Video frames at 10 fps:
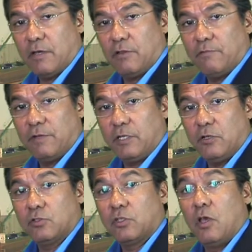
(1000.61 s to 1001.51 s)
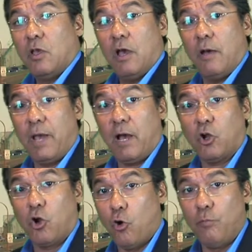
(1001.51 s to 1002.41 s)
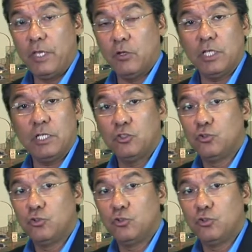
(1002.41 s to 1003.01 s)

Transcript: other videos, about commingling.